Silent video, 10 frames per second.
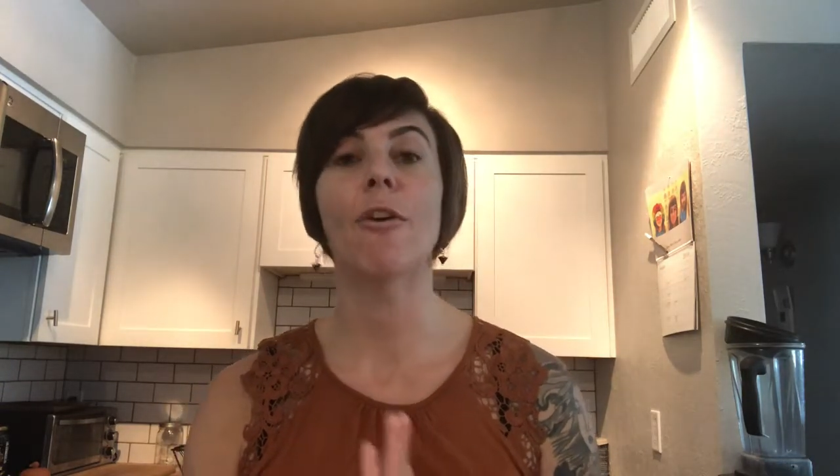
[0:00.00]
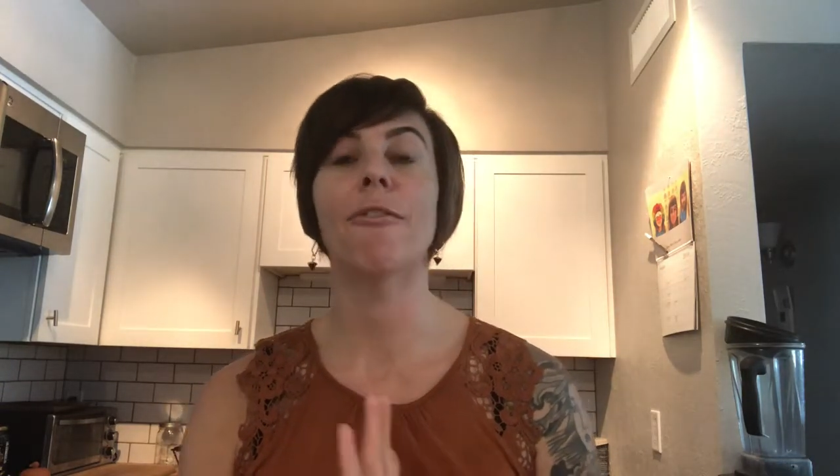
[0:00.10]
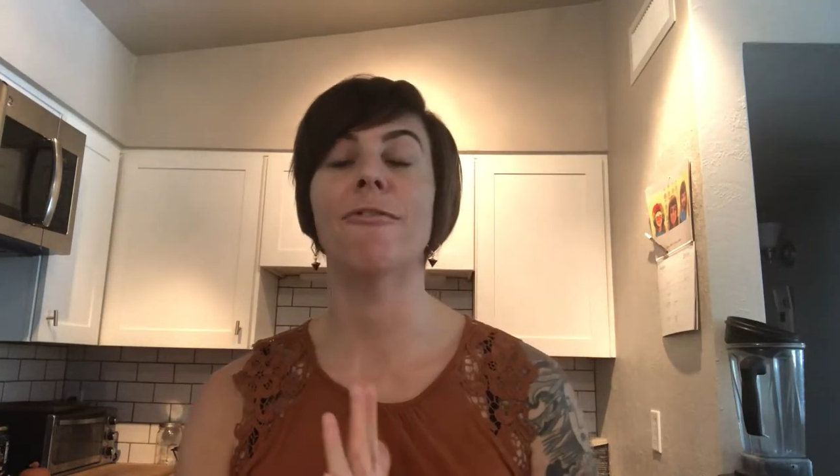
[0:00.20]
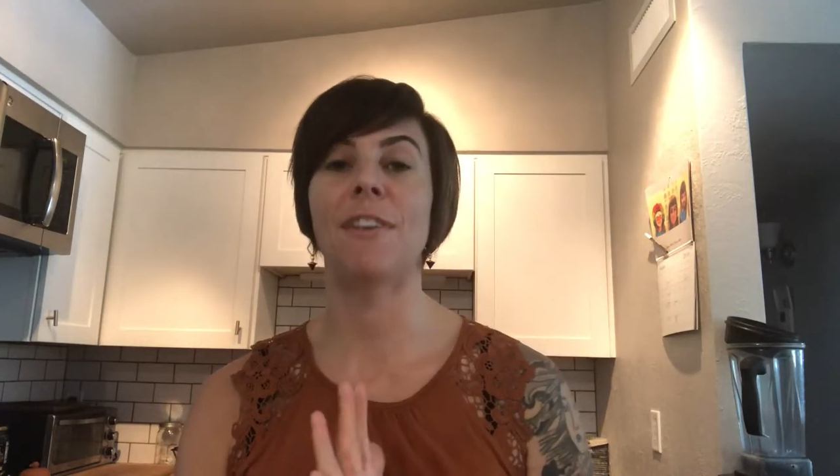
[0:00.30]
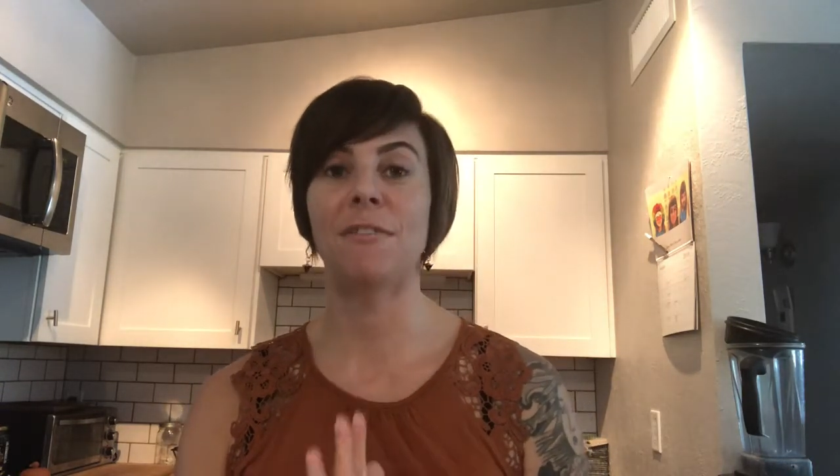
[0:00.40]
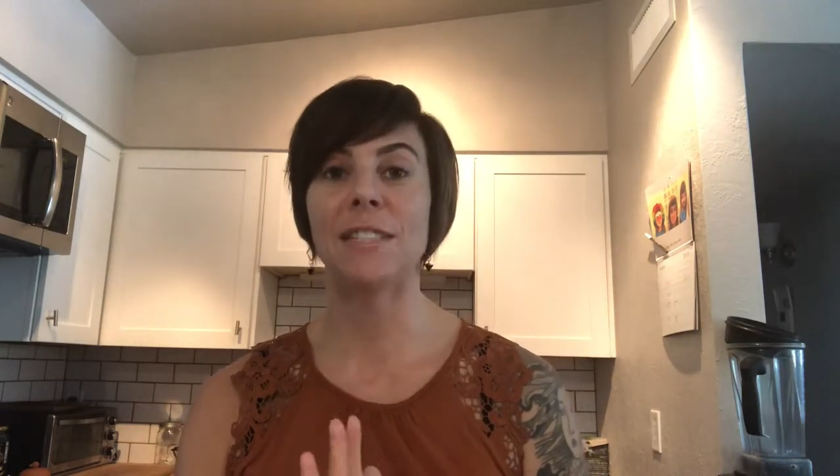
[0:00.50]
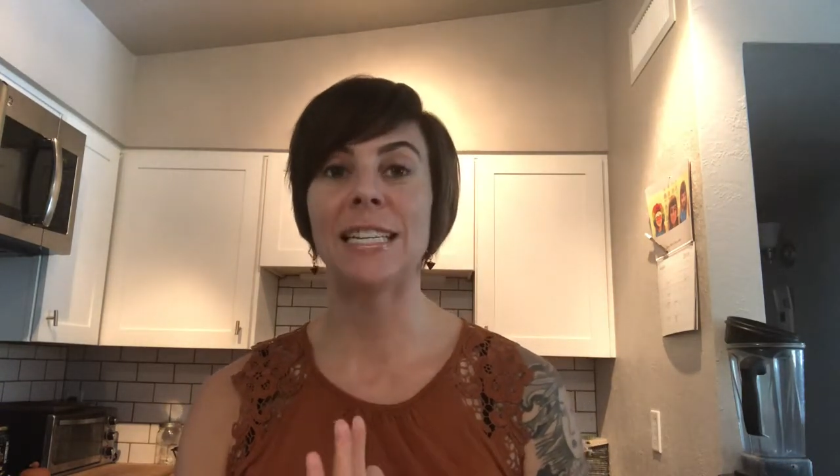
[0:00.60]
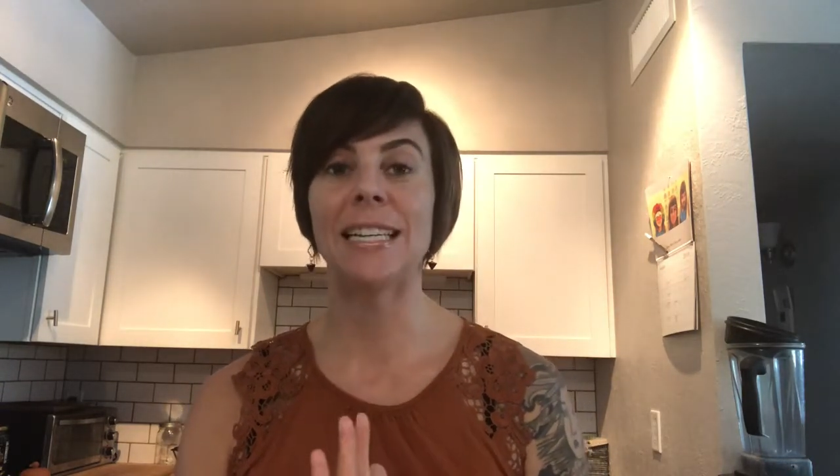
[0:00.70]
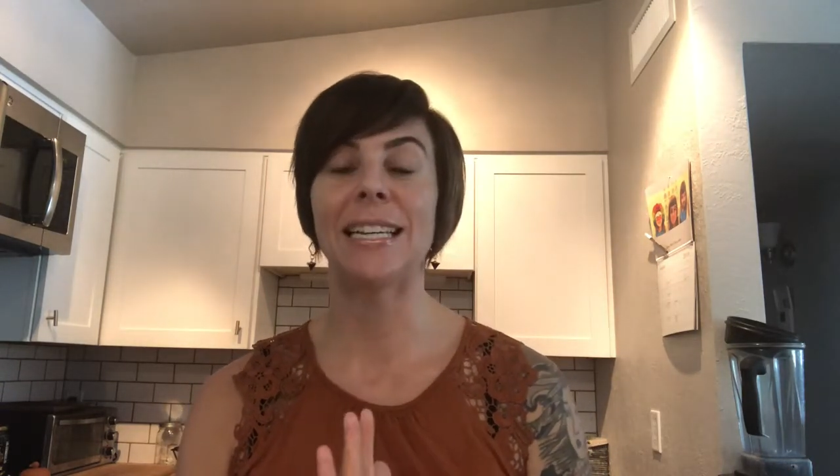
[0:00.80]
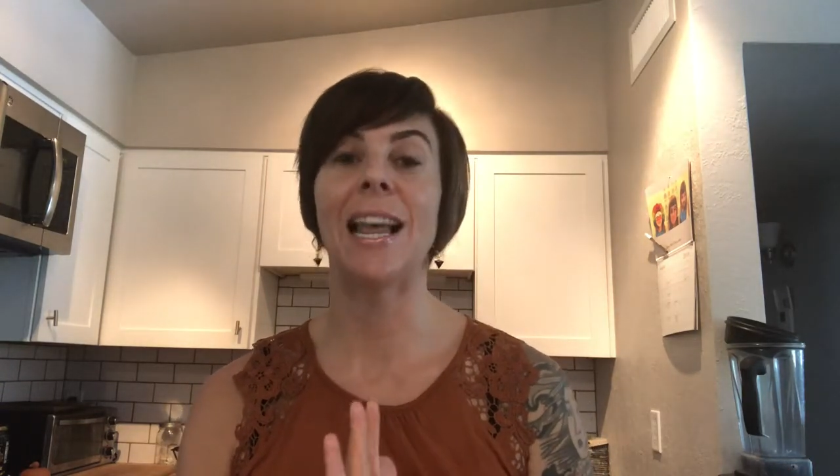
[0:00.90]
or
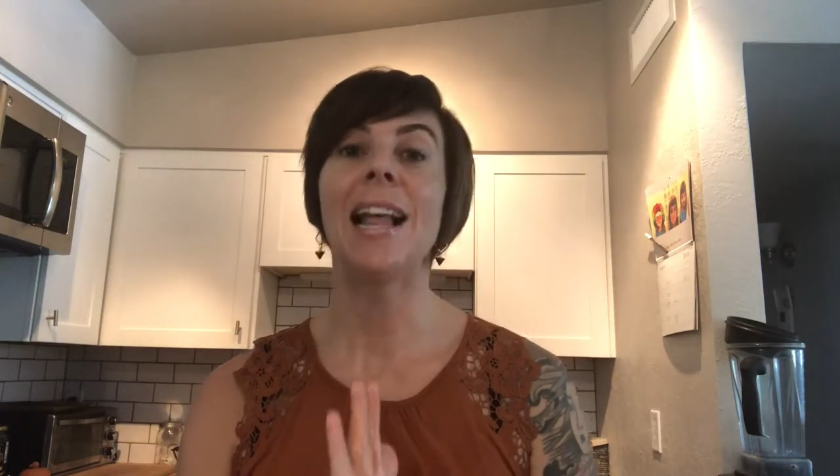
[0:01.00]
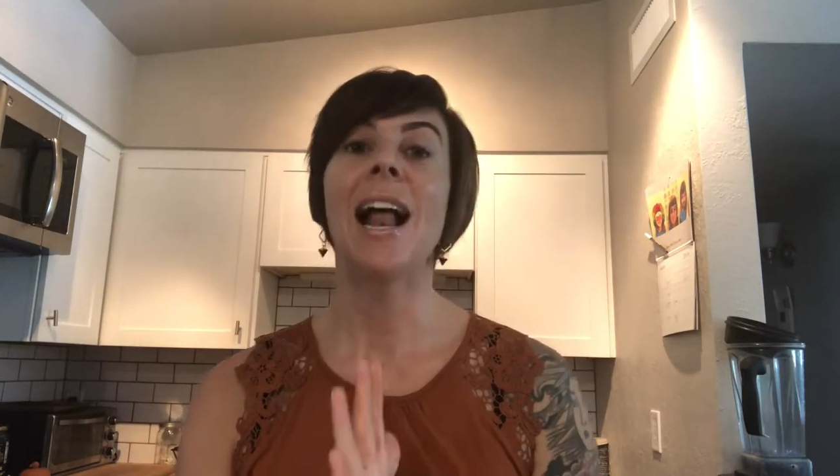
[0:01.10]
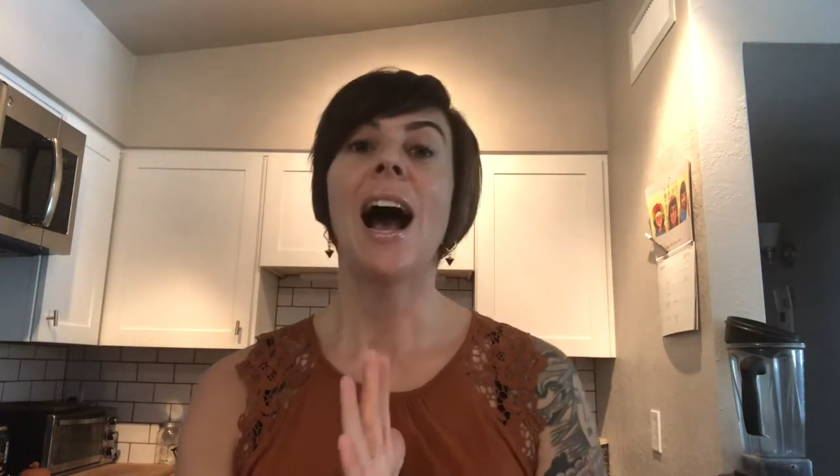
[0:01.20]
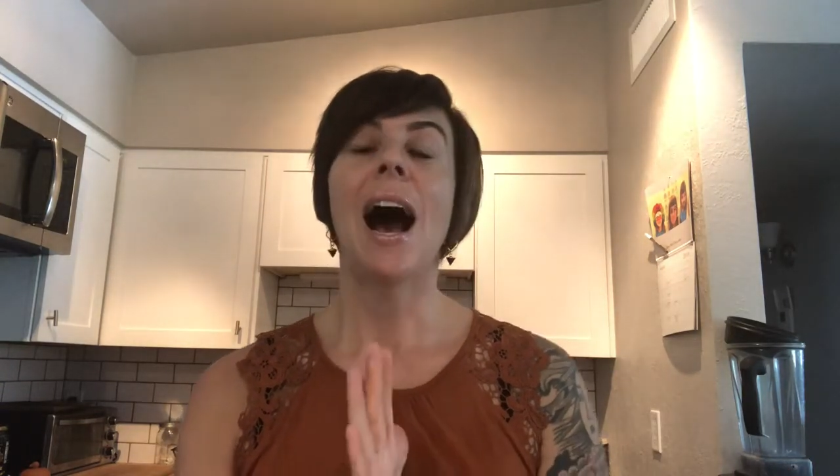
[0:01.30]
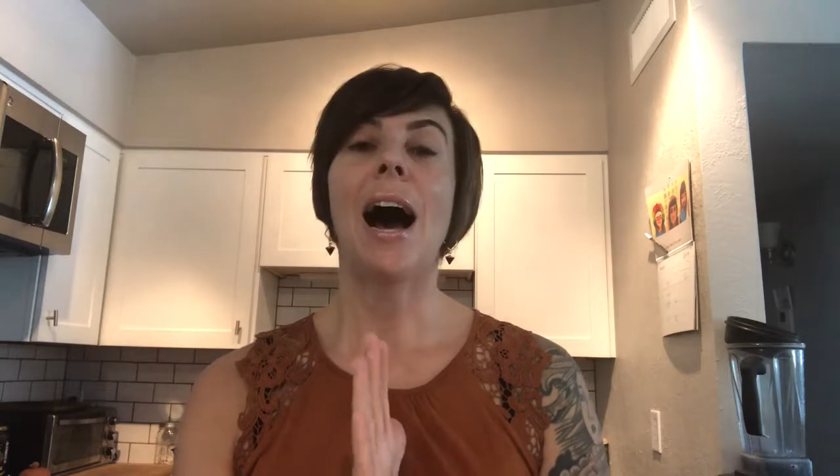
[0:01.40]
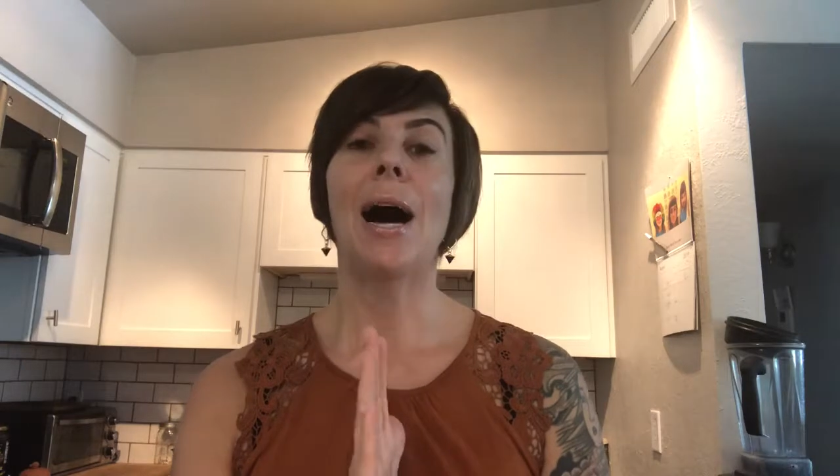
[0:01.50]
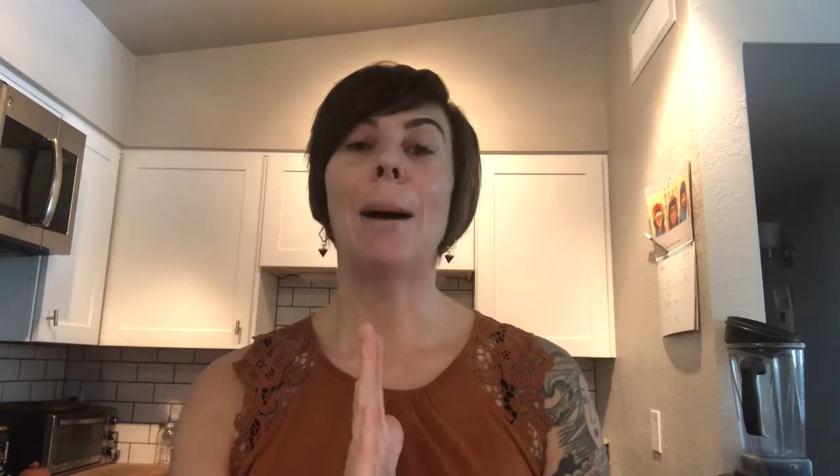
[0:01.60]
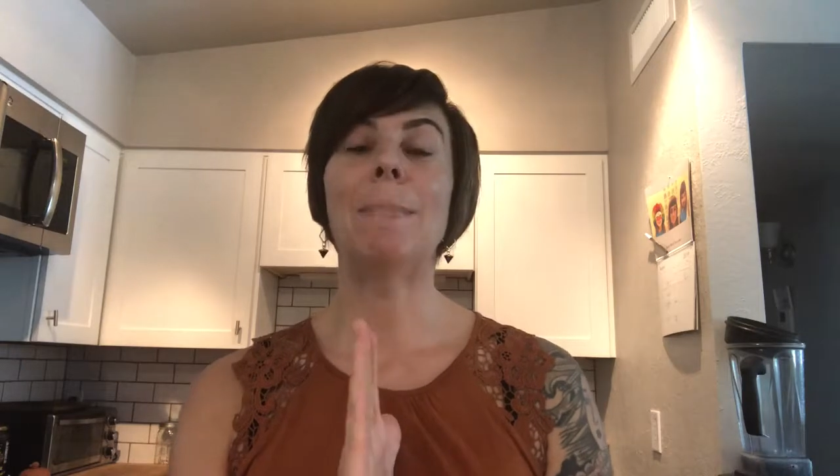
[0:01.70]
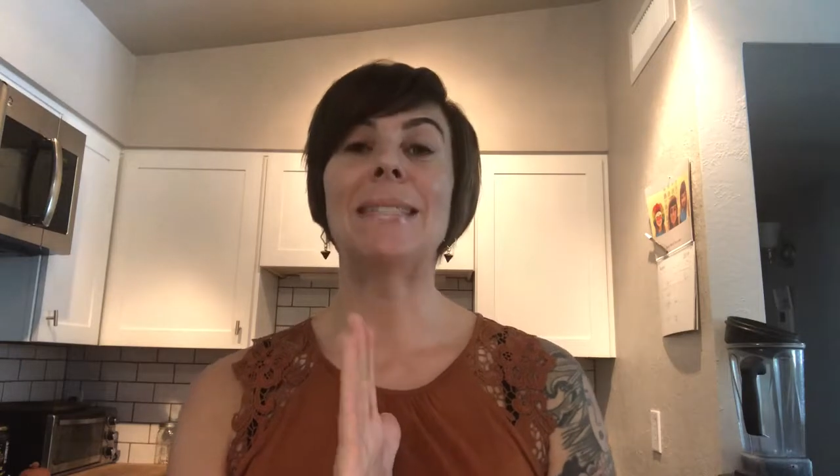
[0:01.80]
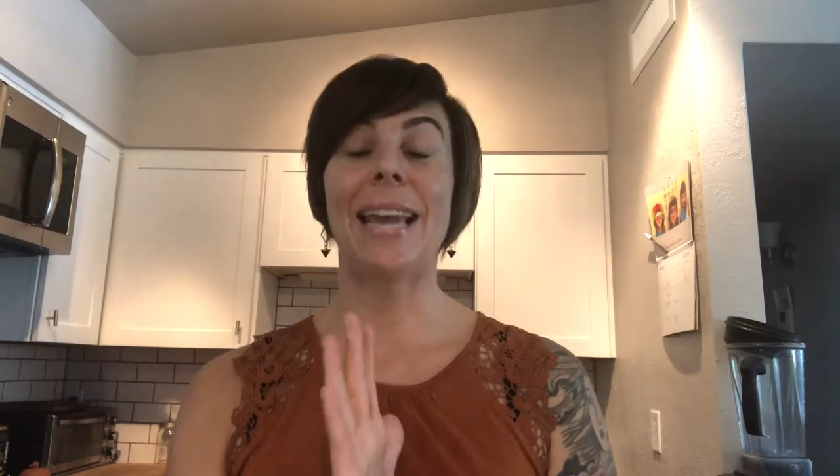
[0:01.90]
15
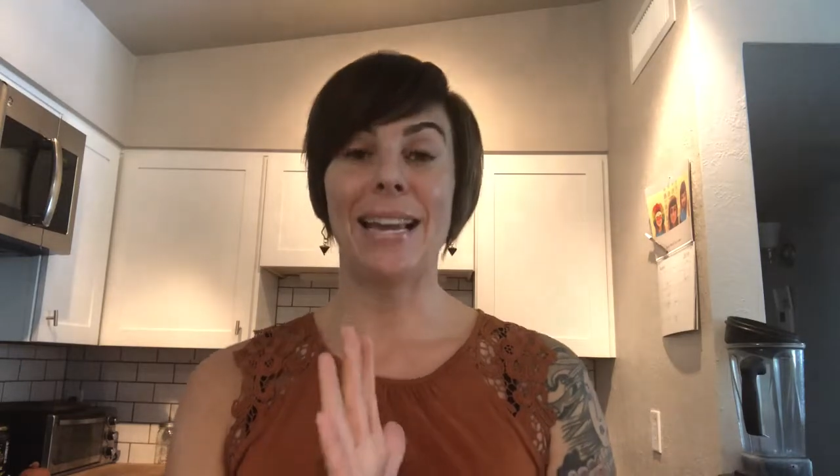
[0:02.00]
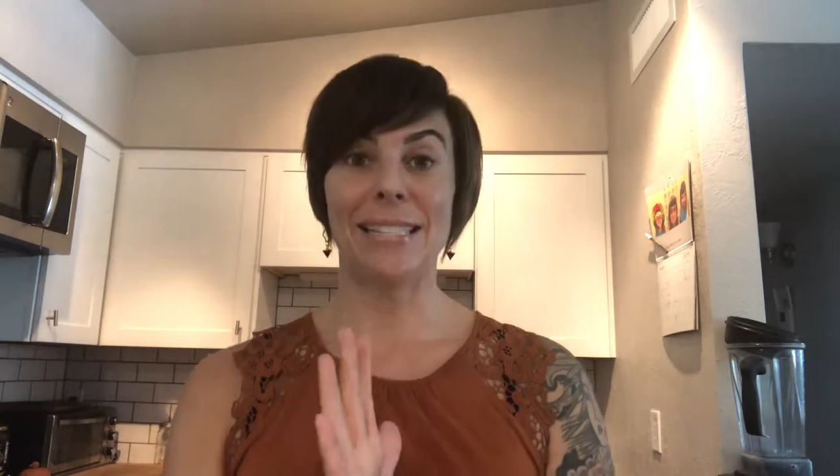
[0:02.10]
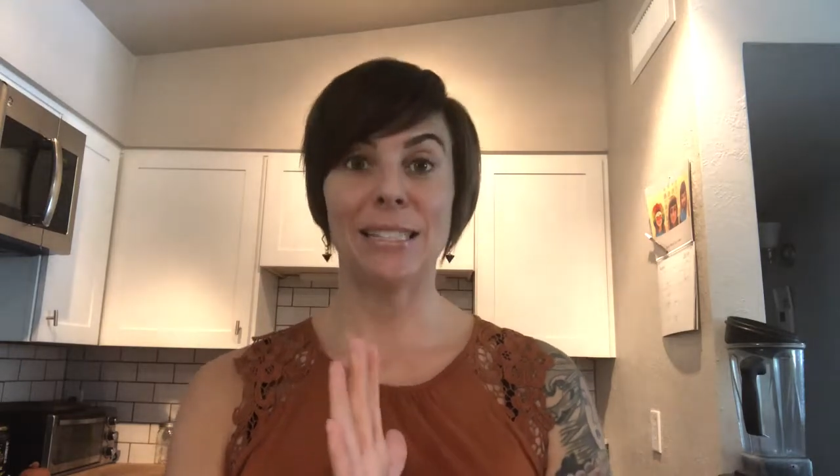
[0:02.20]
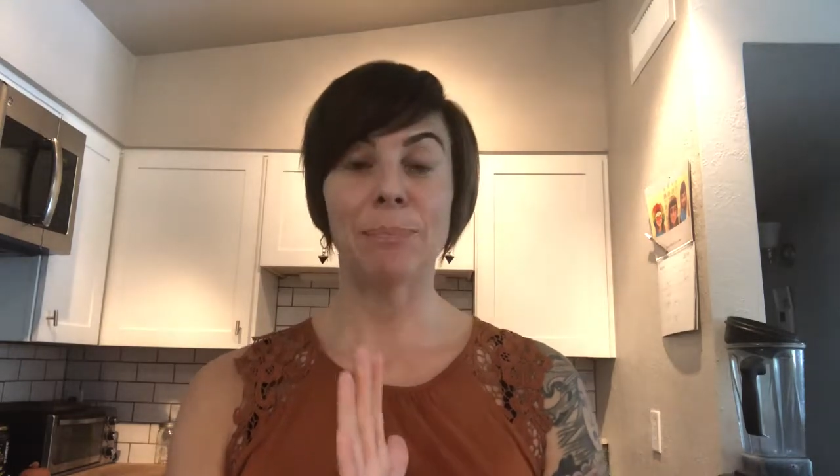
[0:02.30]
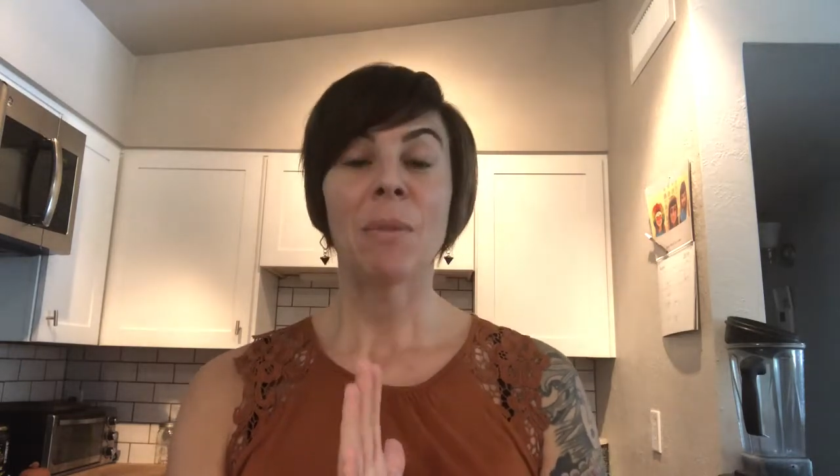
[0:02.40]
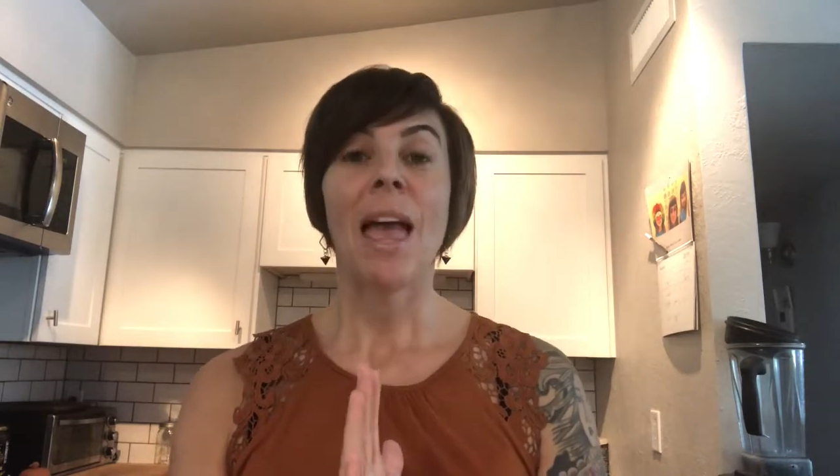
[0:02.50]
days.